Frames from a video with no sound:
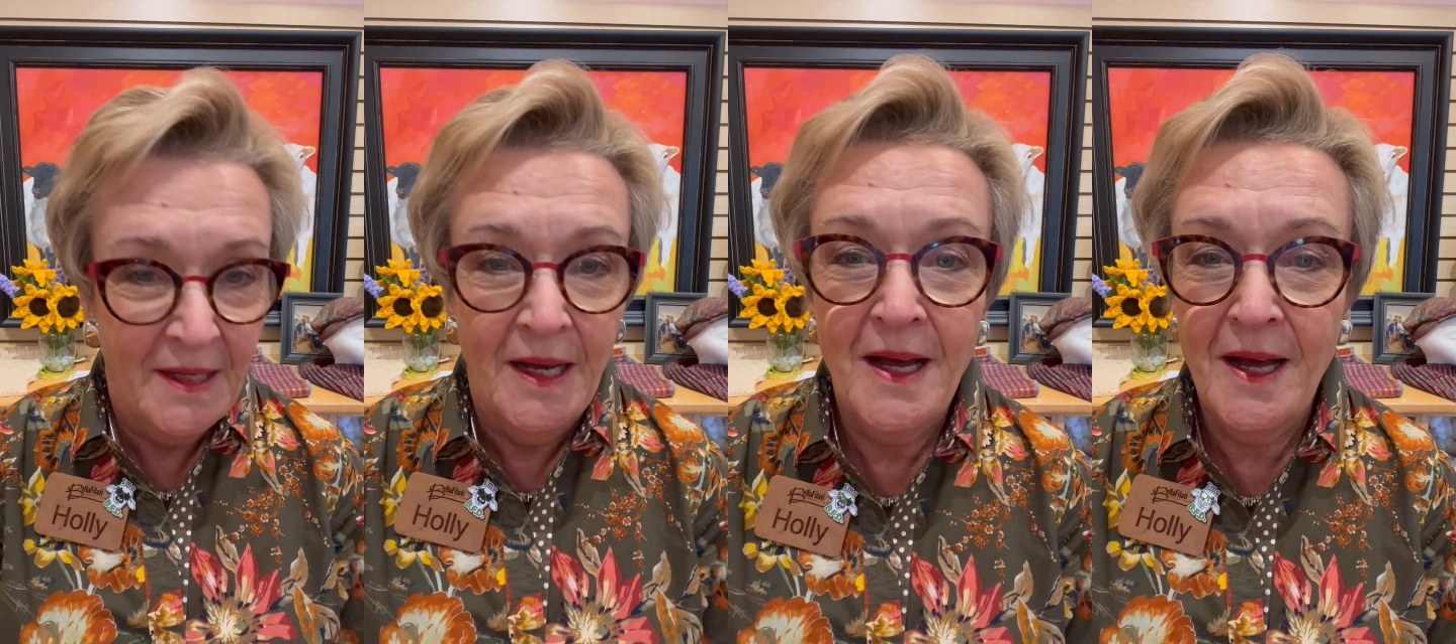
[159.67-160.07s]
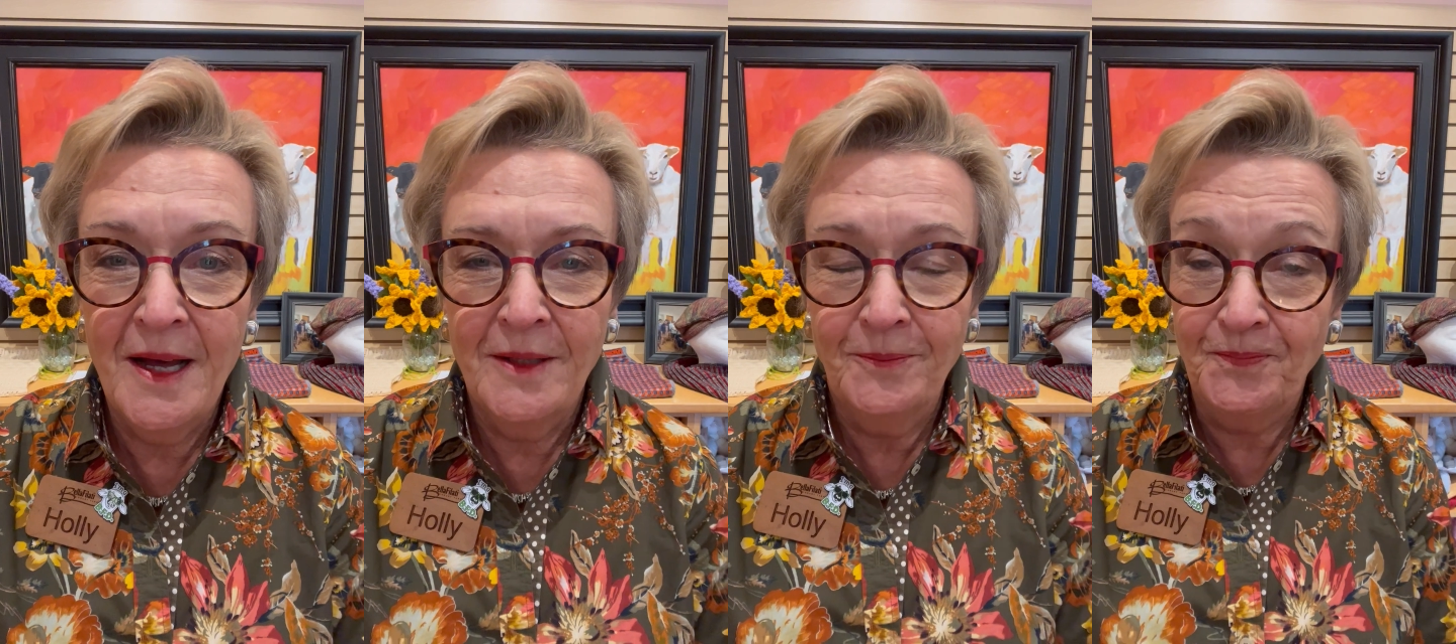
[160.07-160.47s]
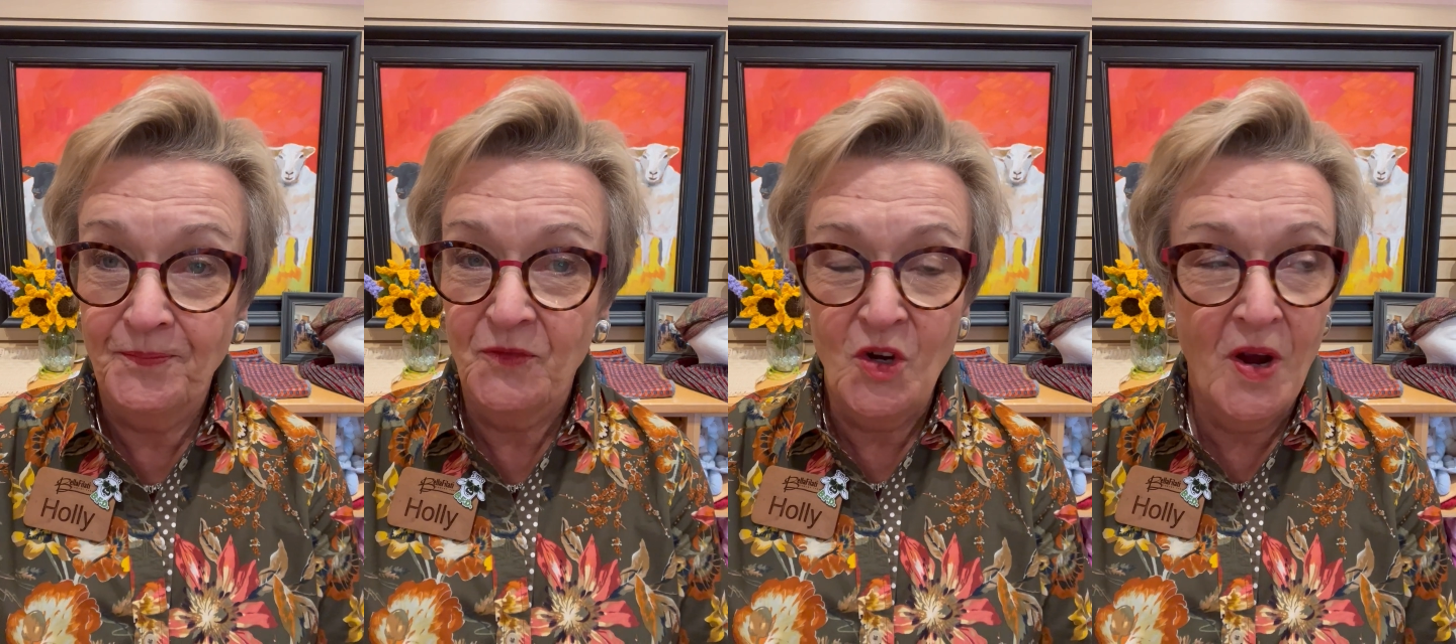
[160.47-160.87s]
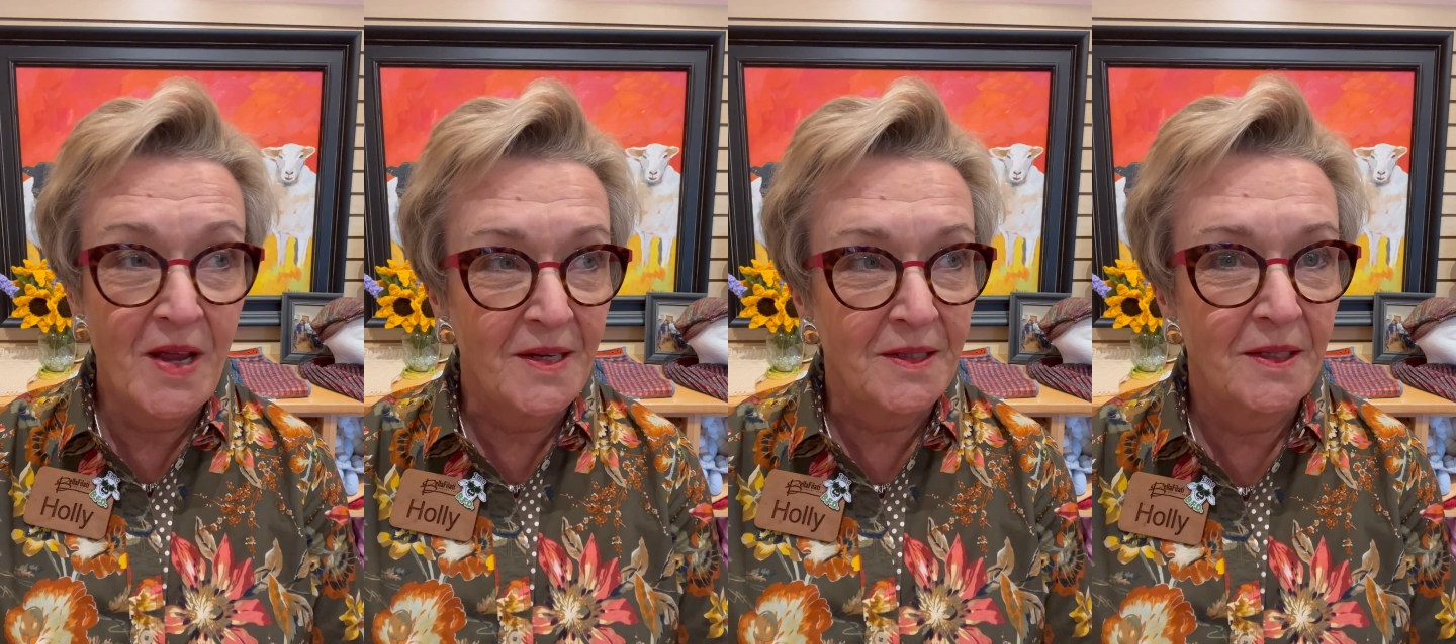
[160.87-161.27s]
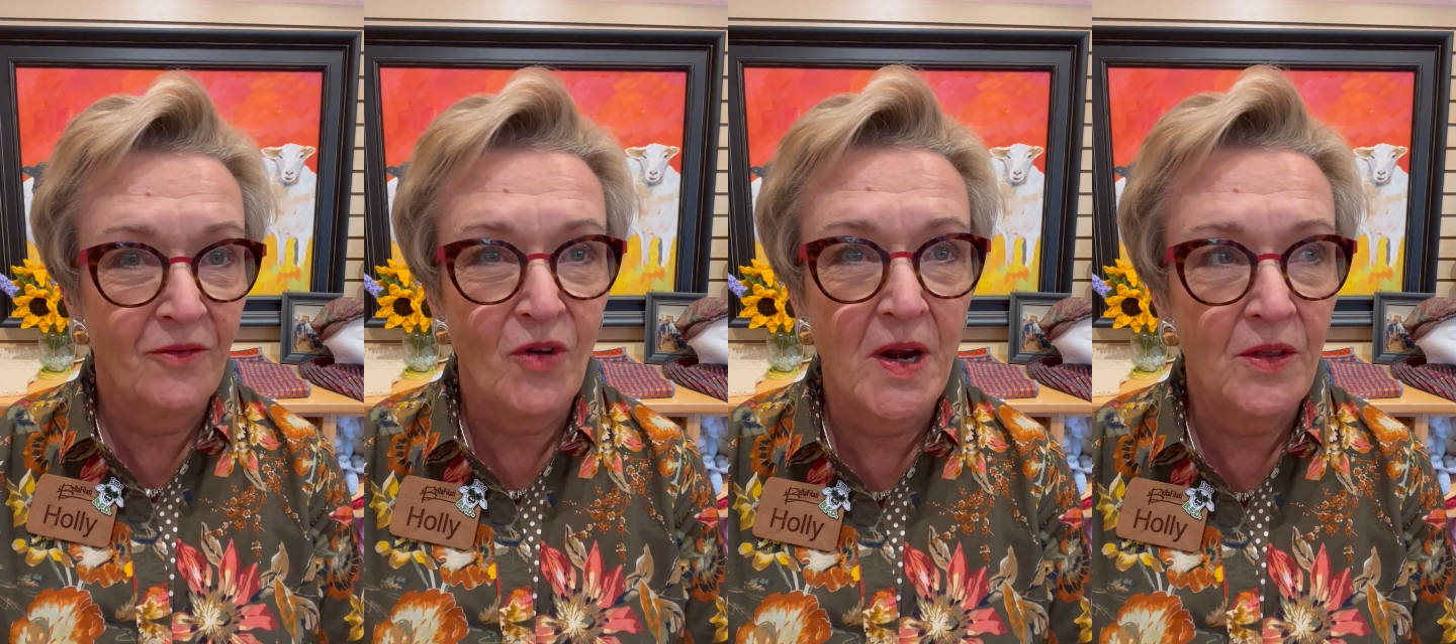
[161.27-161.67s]
All right,
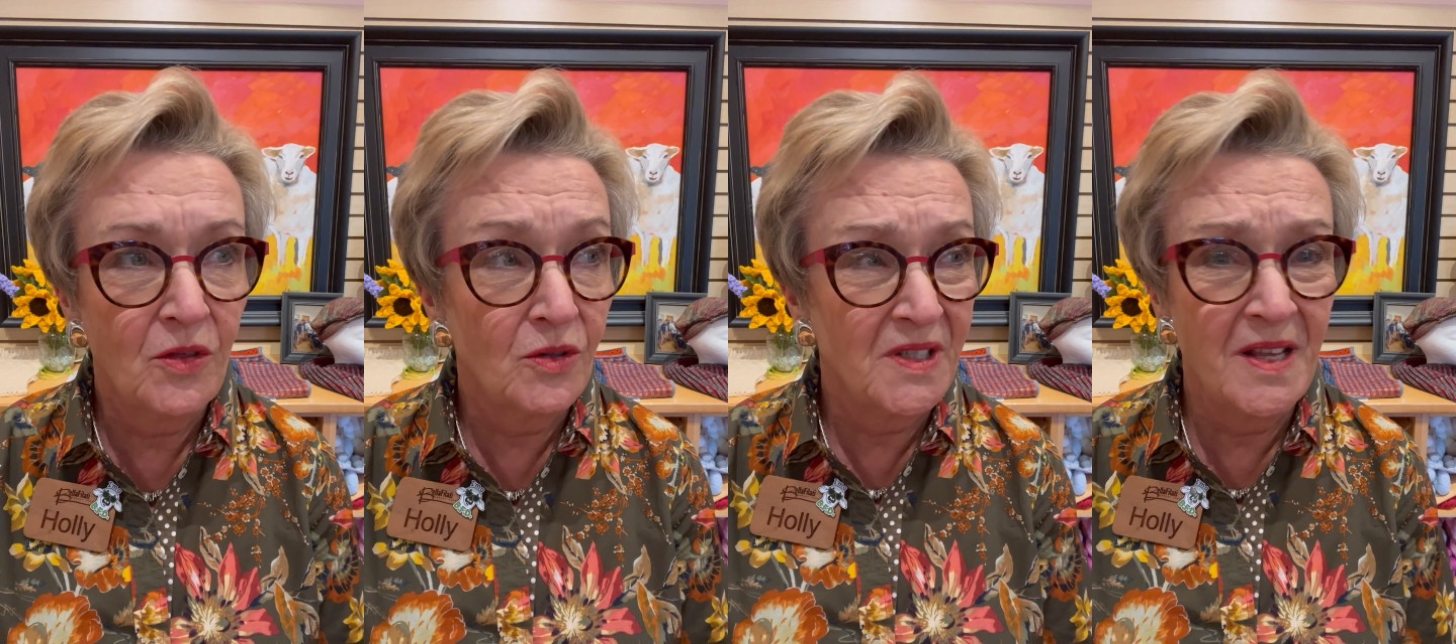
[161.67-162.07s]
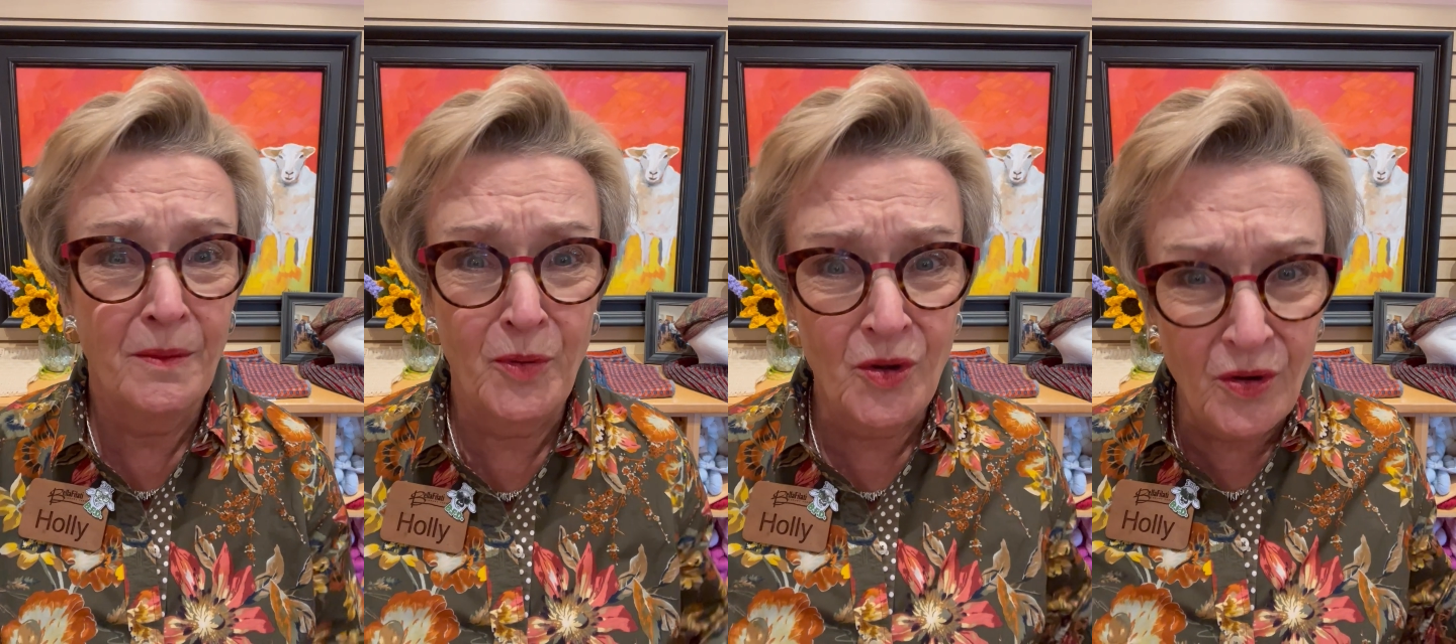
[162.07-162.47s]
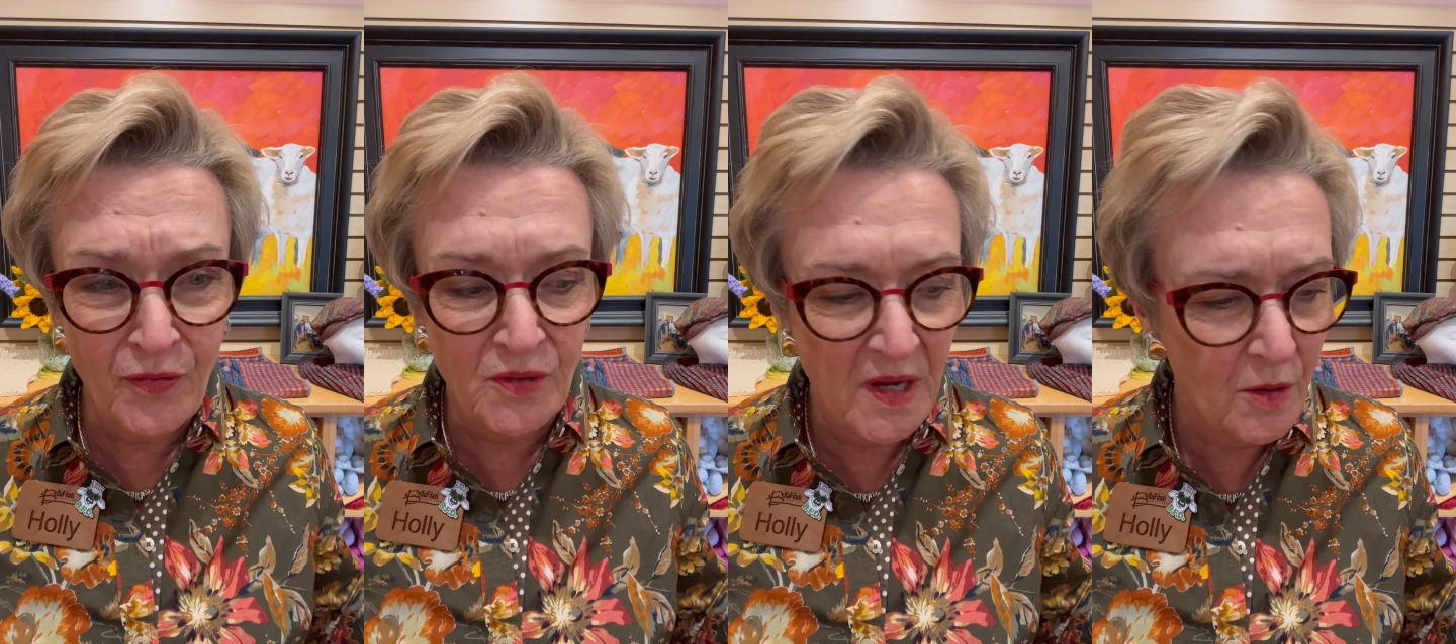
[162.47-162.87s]
Friday the 13th, beautiful day.